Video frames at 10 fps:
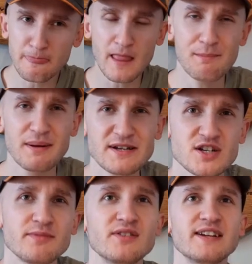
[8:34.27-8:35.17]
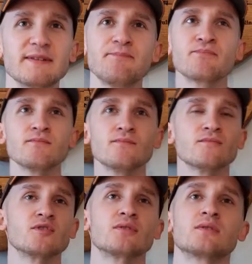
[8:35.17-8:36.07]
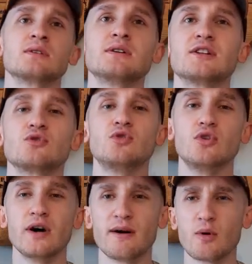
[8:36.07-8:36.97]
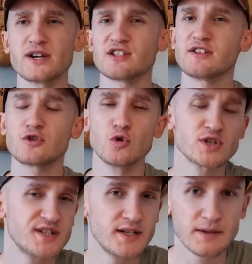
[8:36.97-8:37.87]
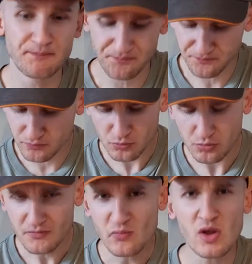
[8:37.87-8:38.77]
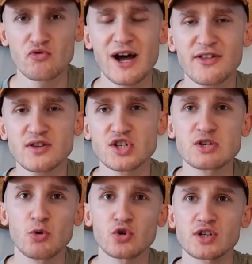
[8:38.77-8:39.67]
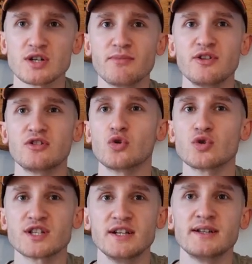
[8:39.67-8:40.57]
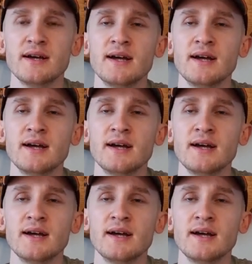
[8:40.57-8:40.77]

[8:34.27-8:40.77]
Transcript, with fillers: Maybe something like, I don't know, I always say like toasted. Rather than smoked, something toasted.